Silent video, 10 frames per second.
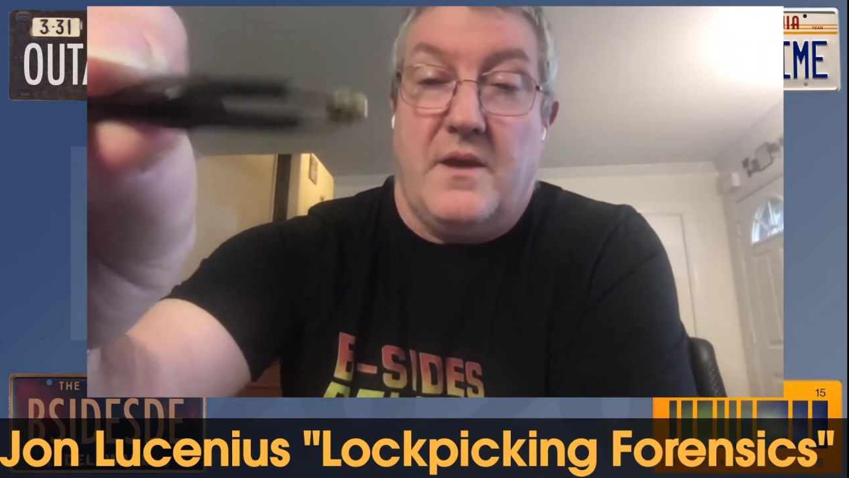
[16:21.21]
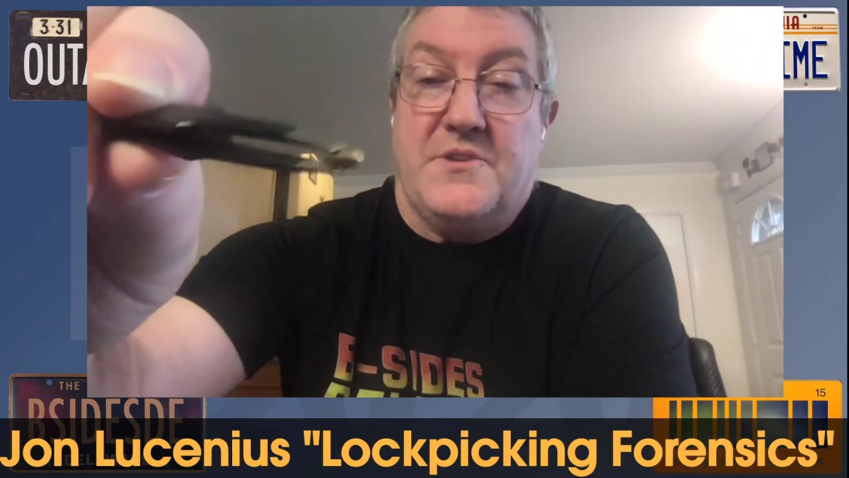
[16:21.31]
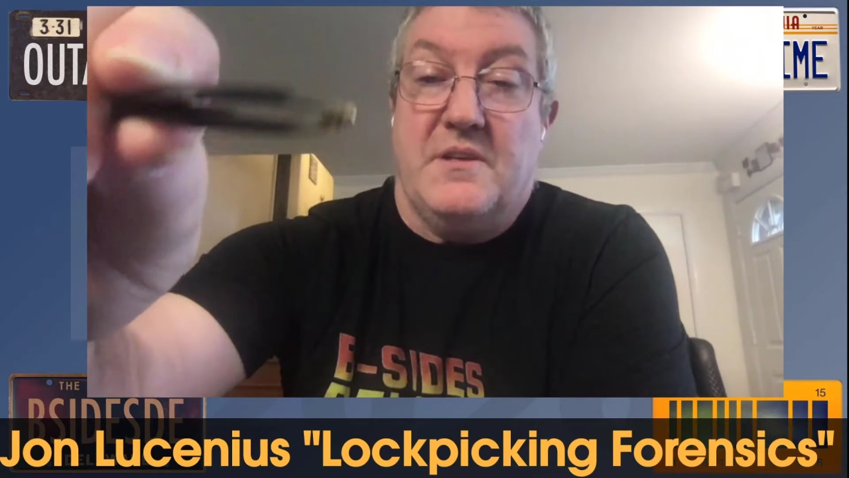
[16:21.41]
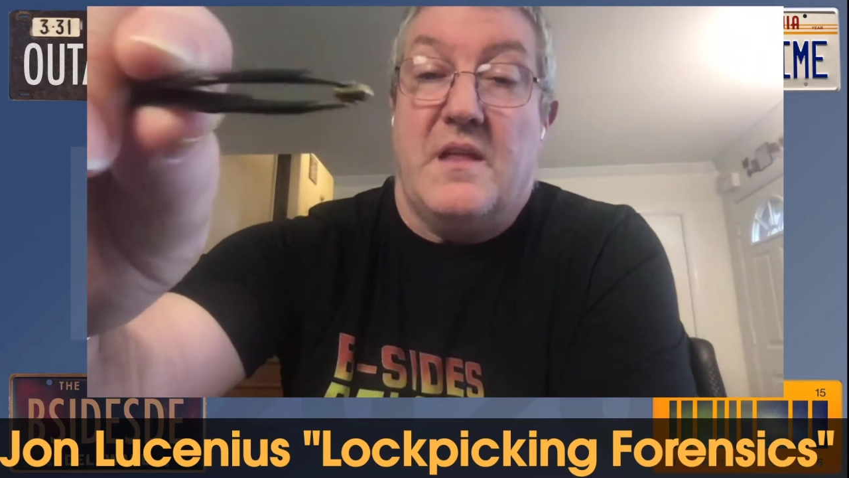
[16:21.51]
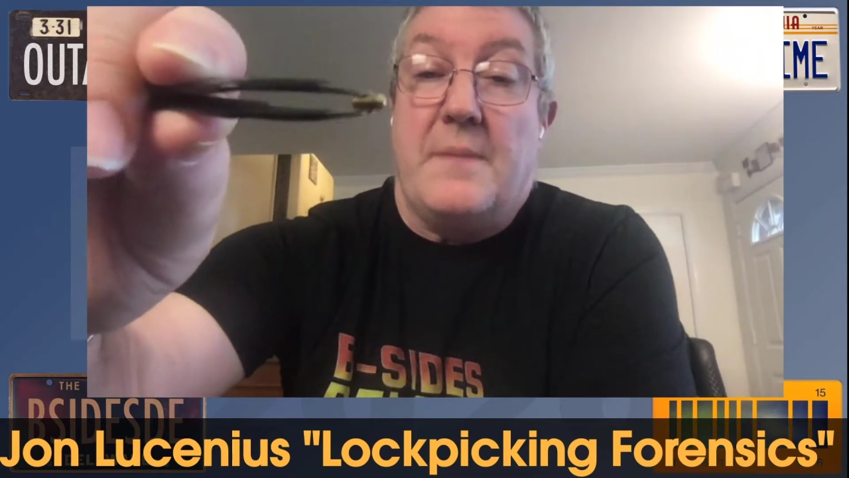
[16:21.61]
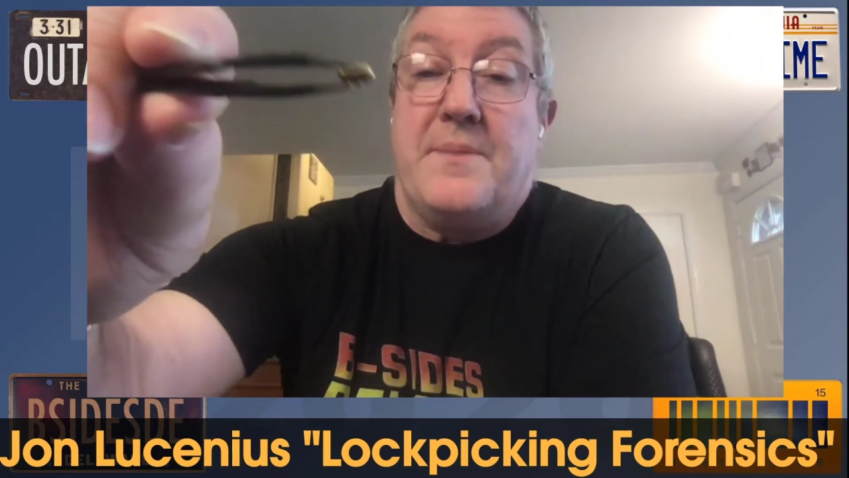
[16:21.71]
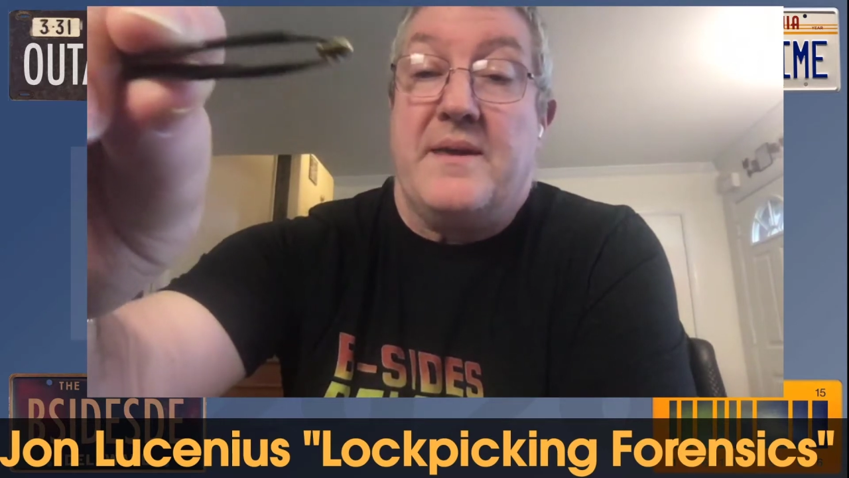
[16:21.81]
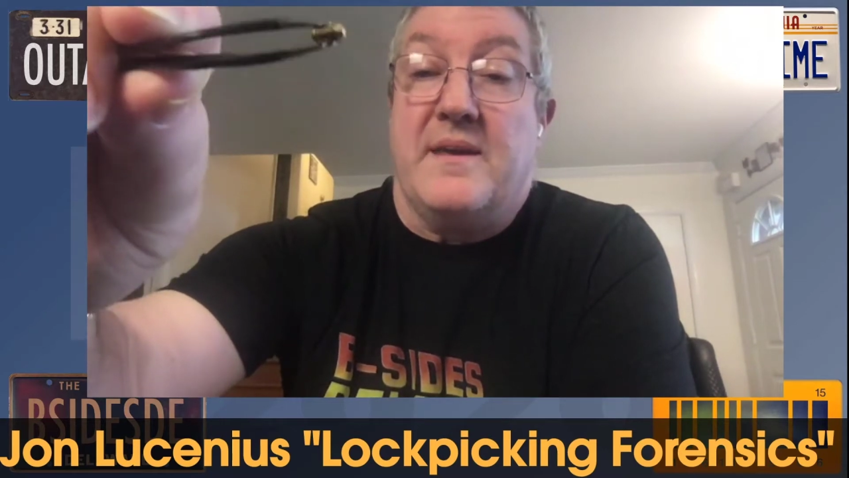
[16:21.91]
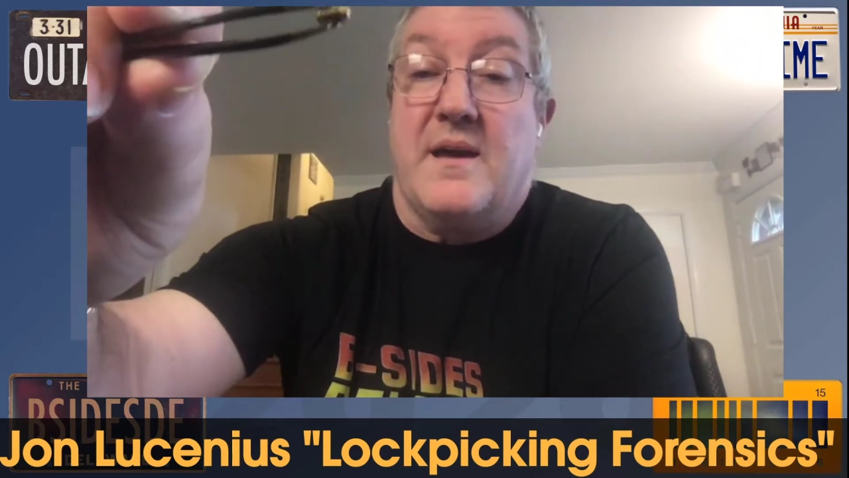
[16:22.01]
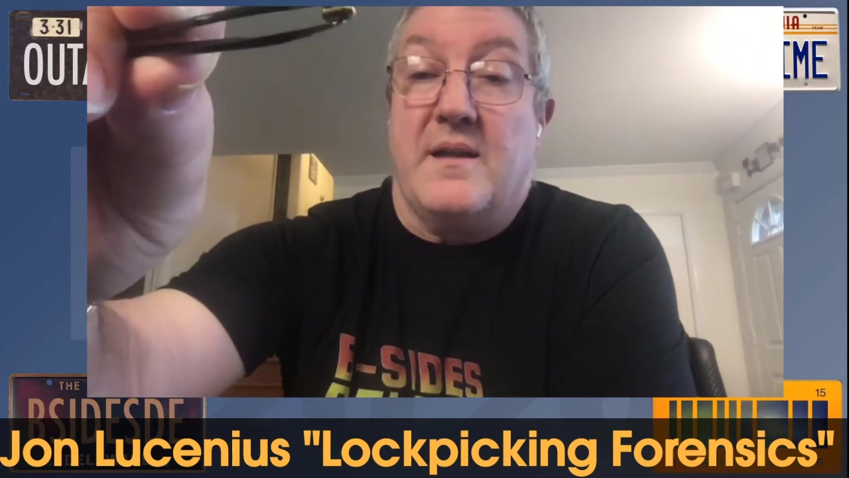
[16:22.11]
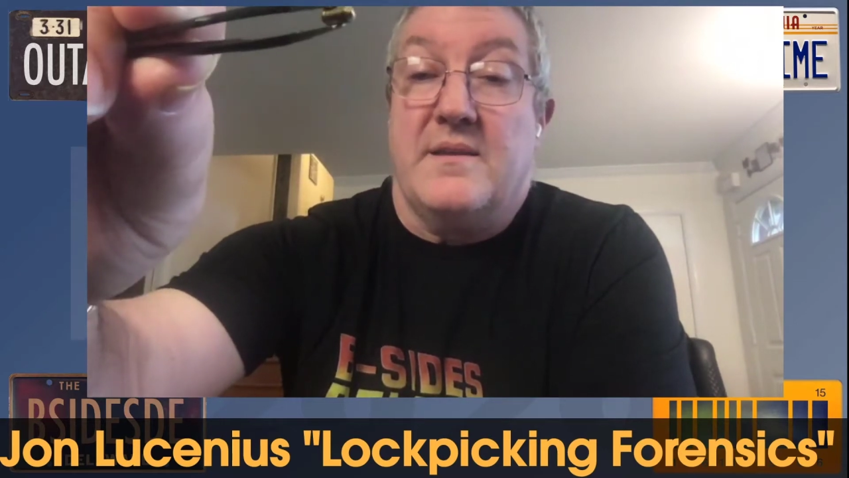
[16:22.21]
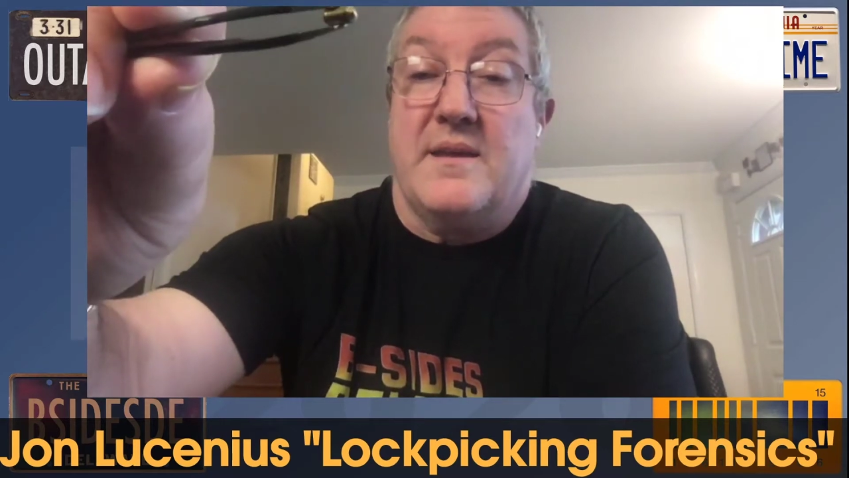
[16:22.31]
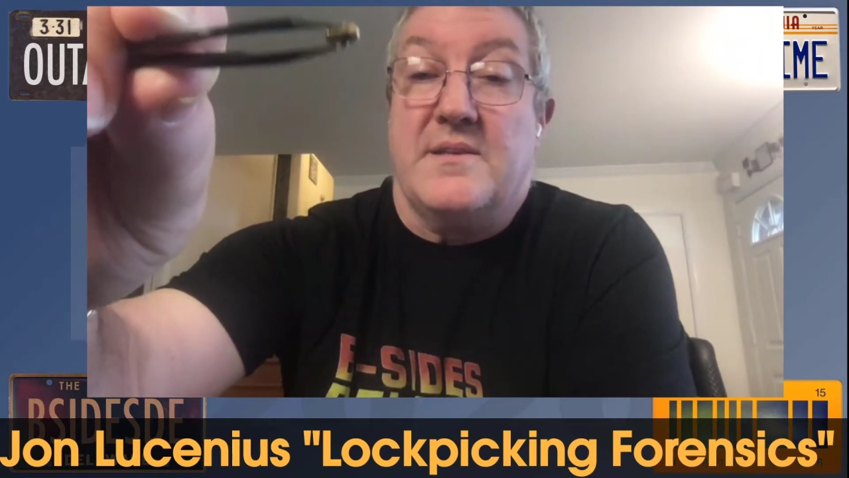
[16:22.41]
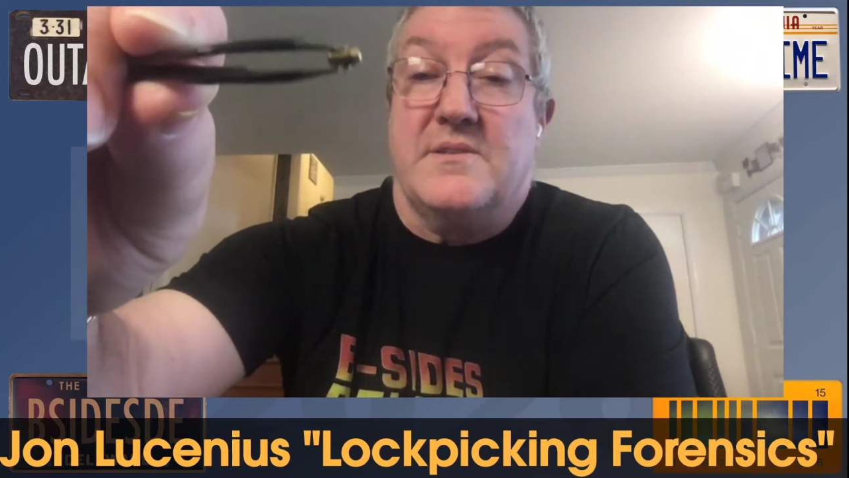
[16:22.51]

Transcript: was in a lock picking contest.